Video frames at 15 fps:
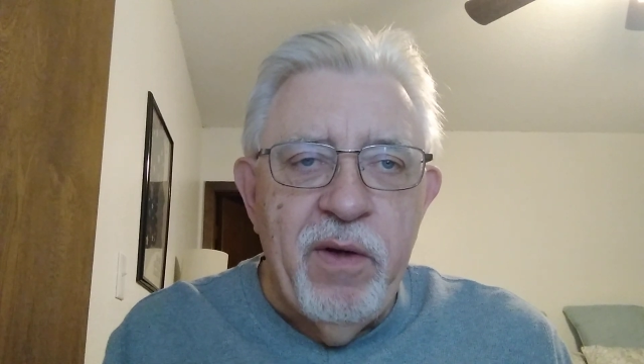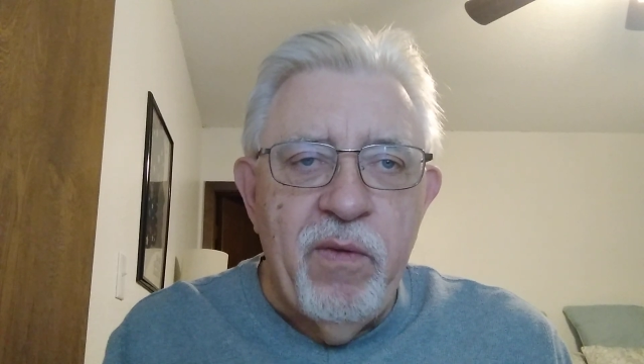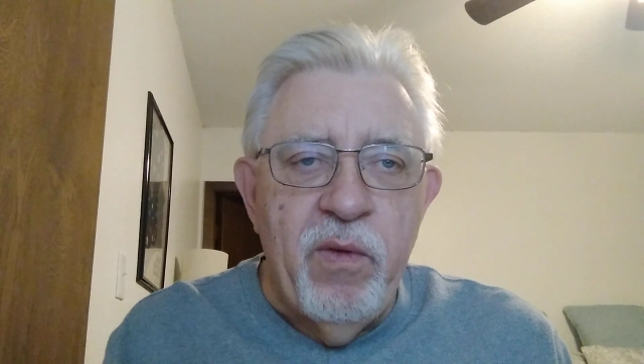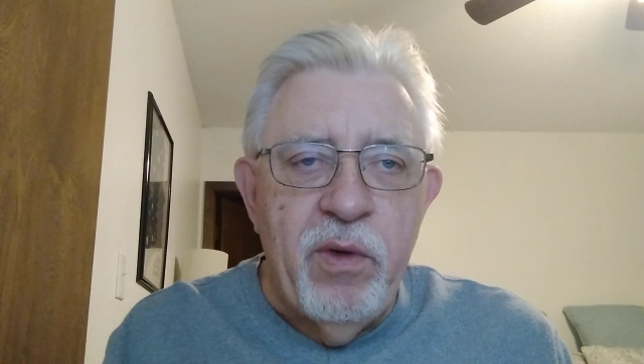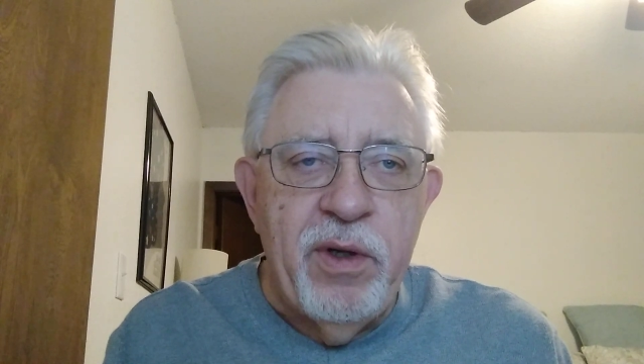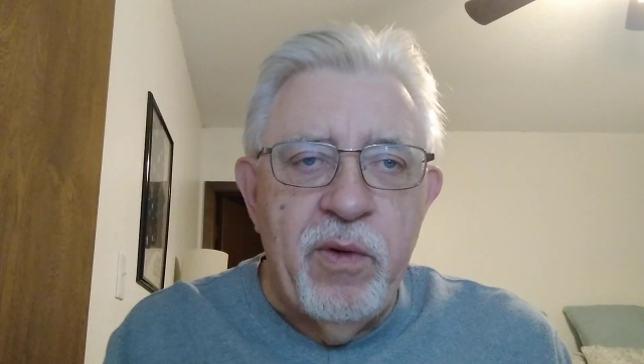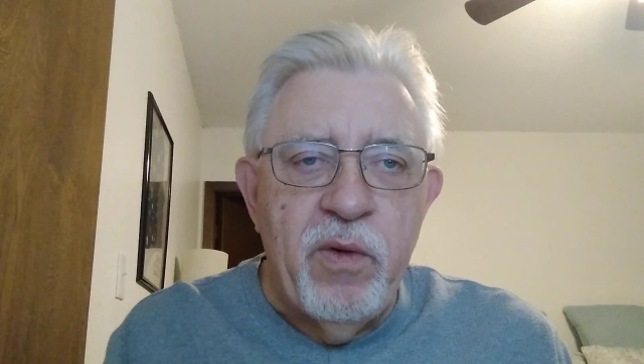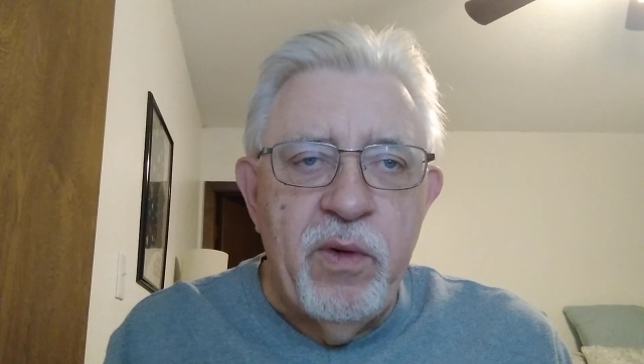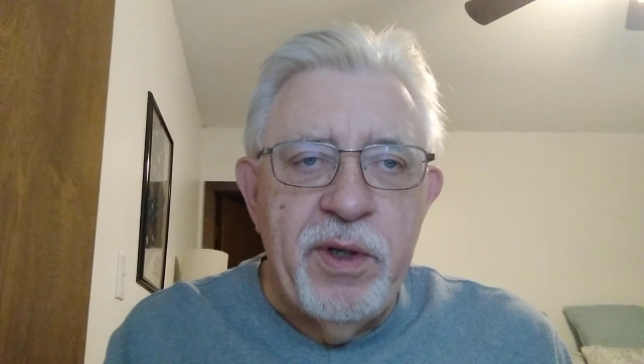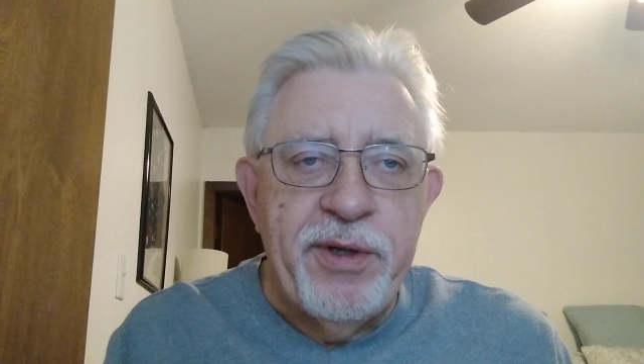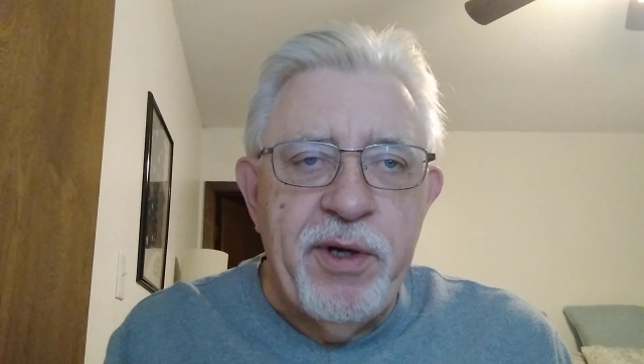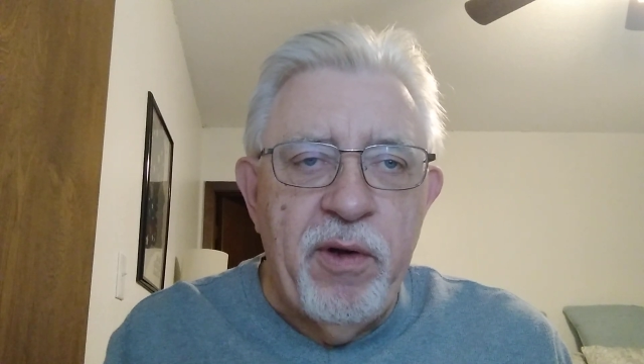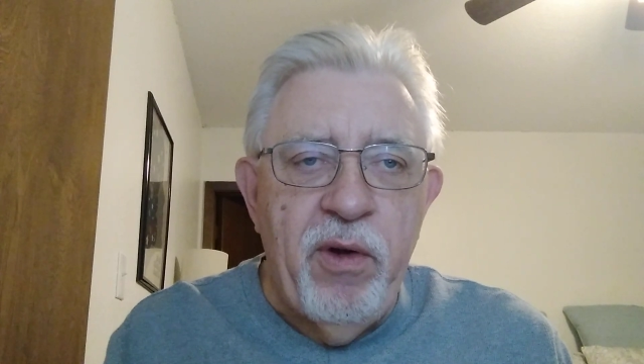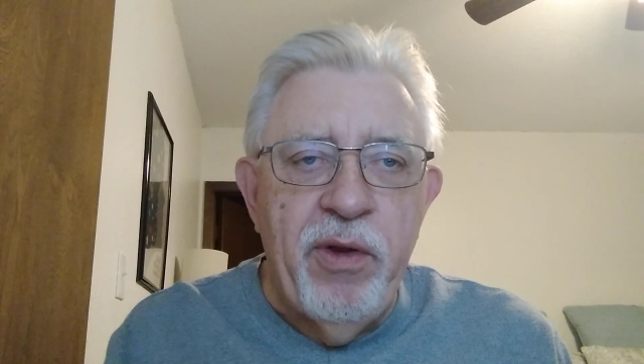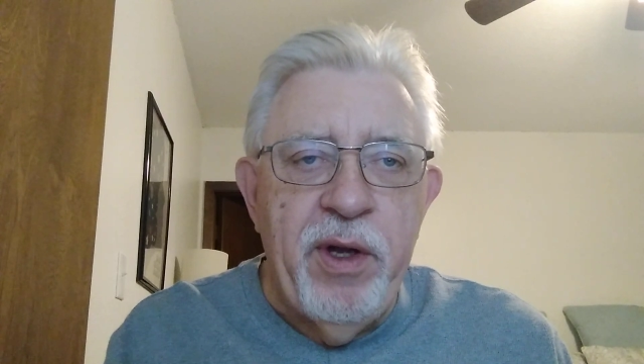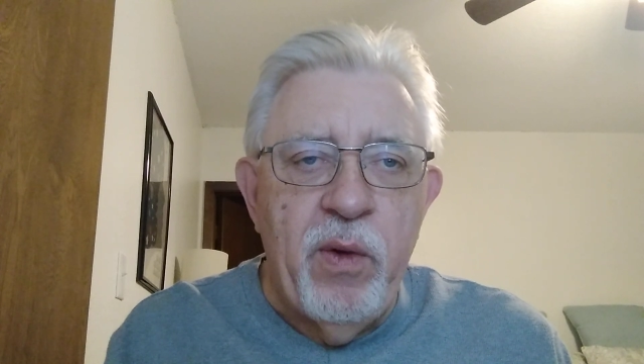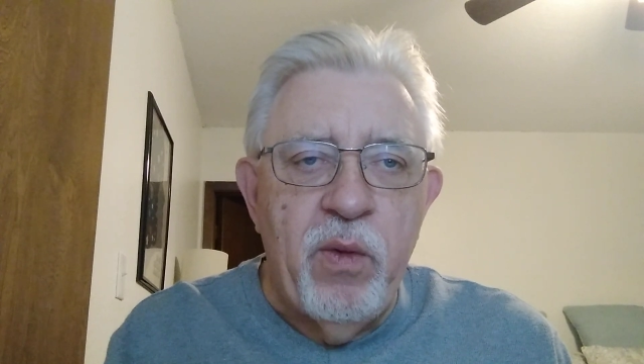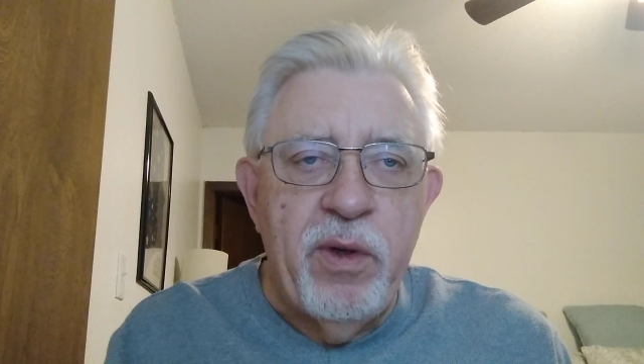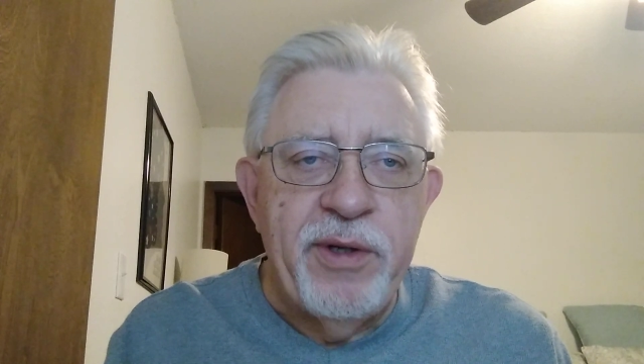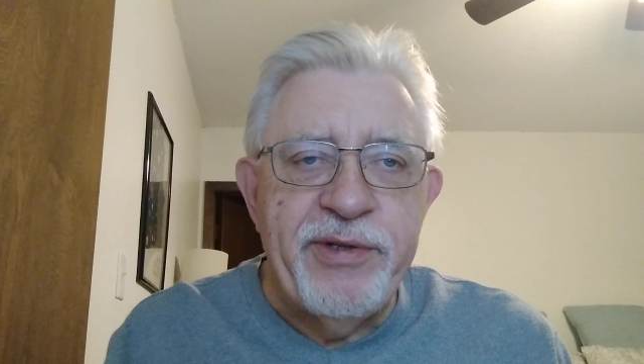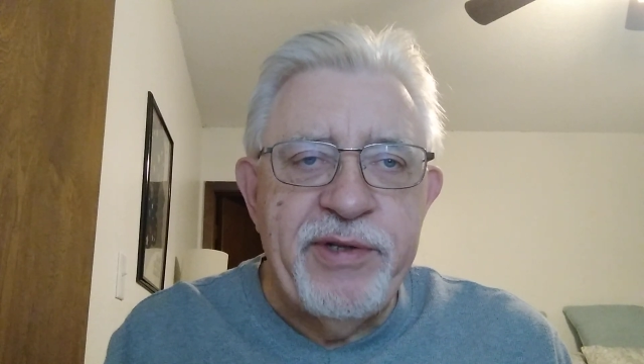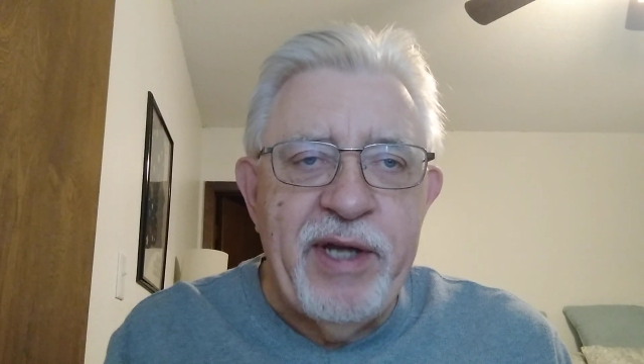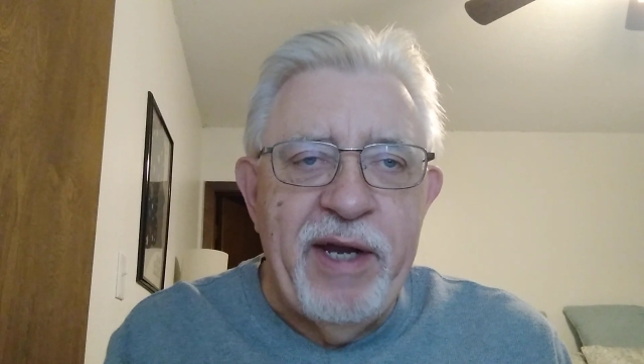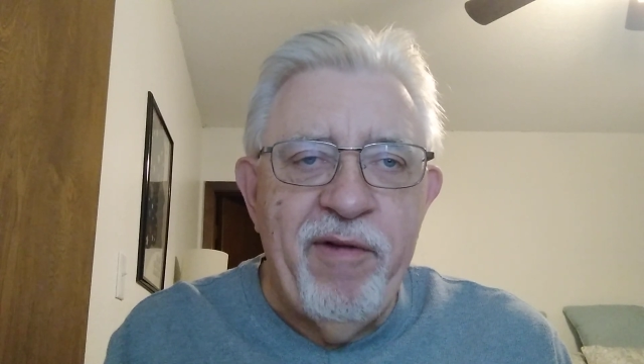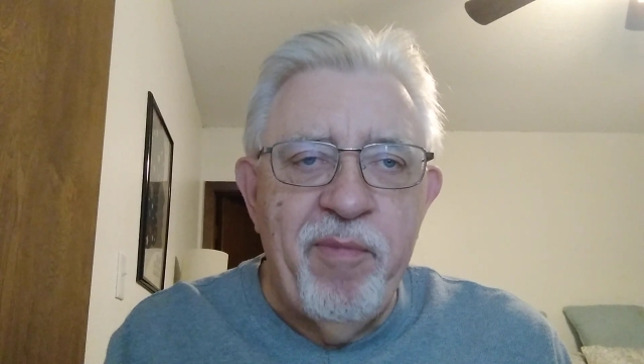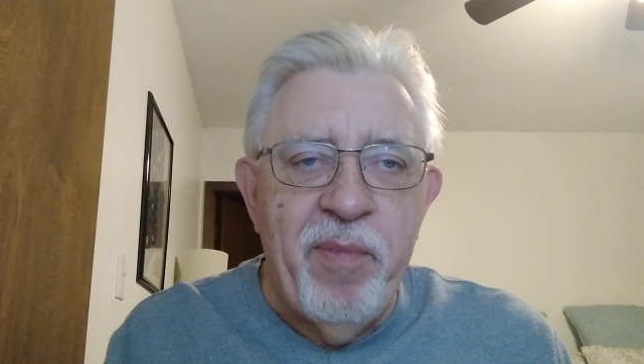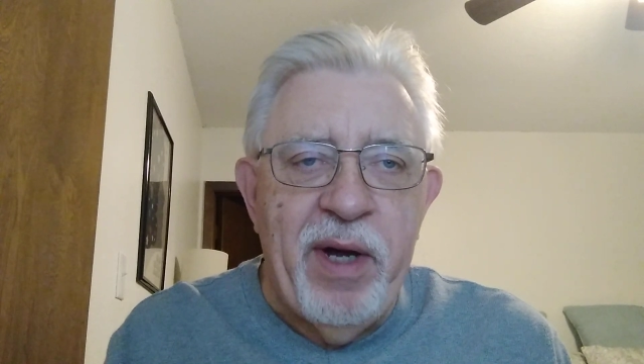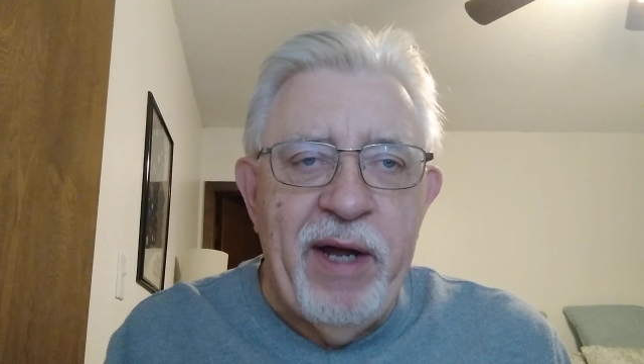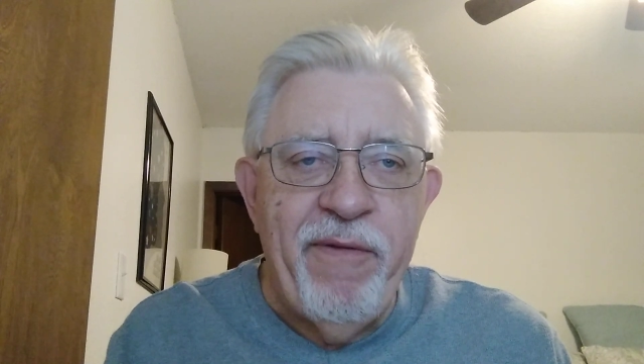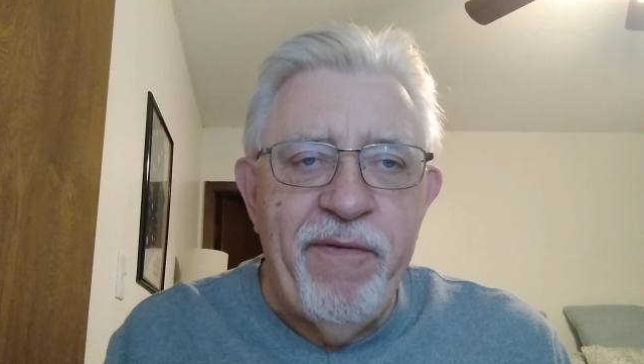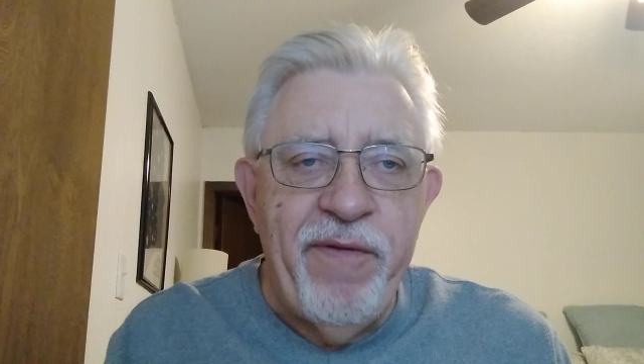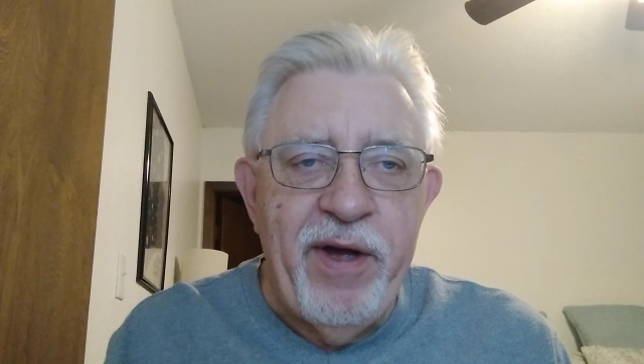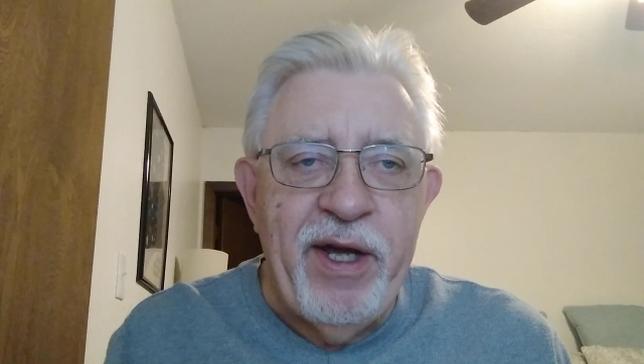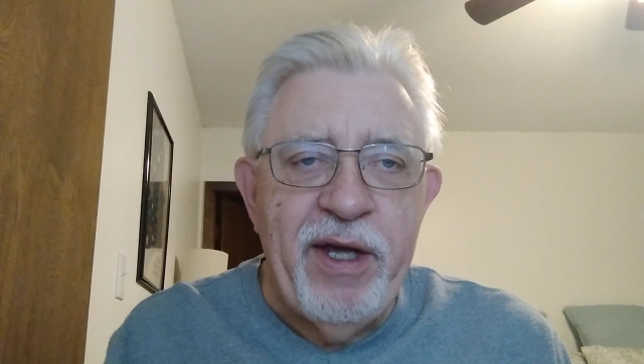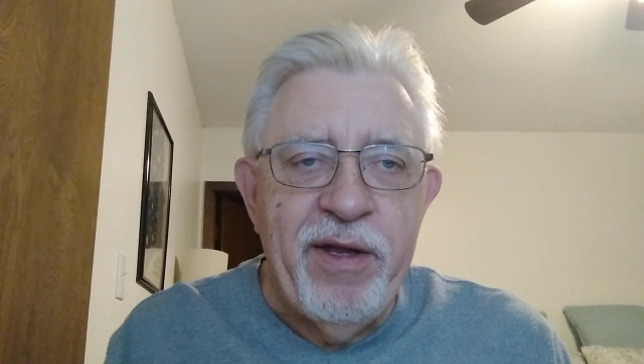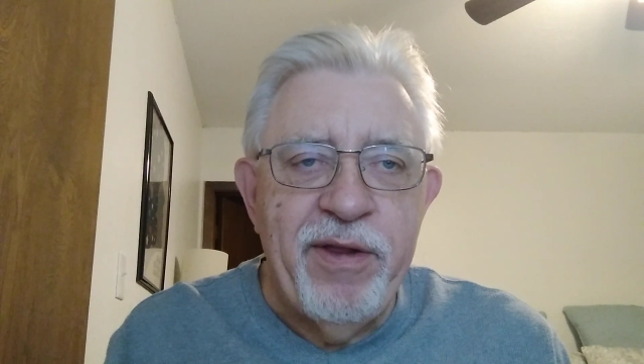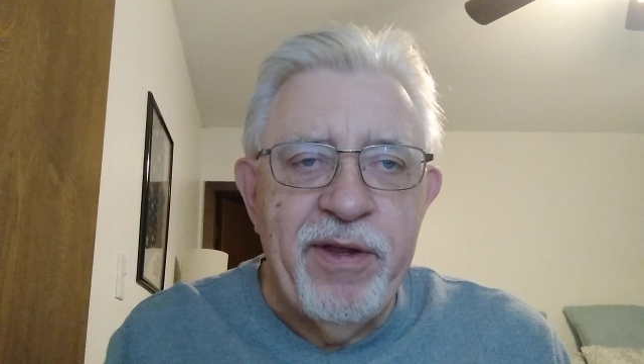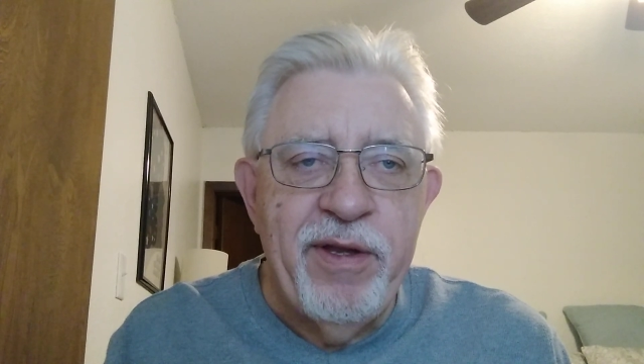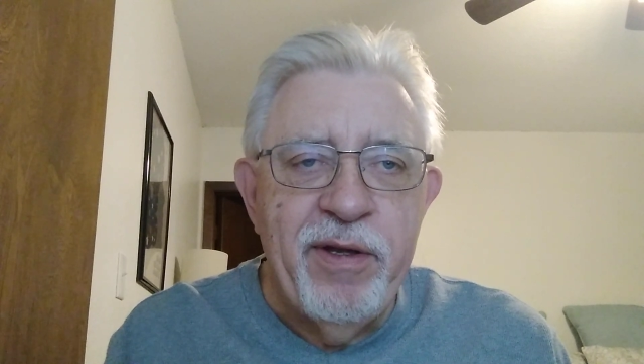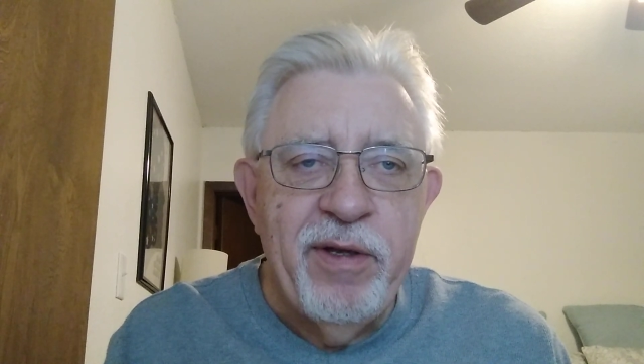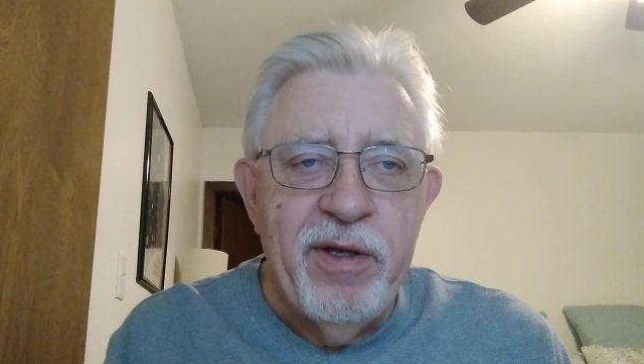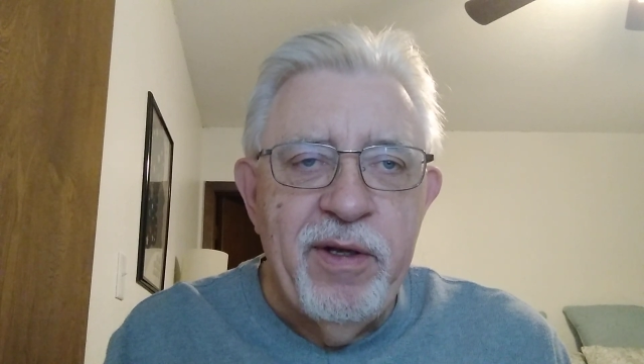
We're told that we're saved by faith,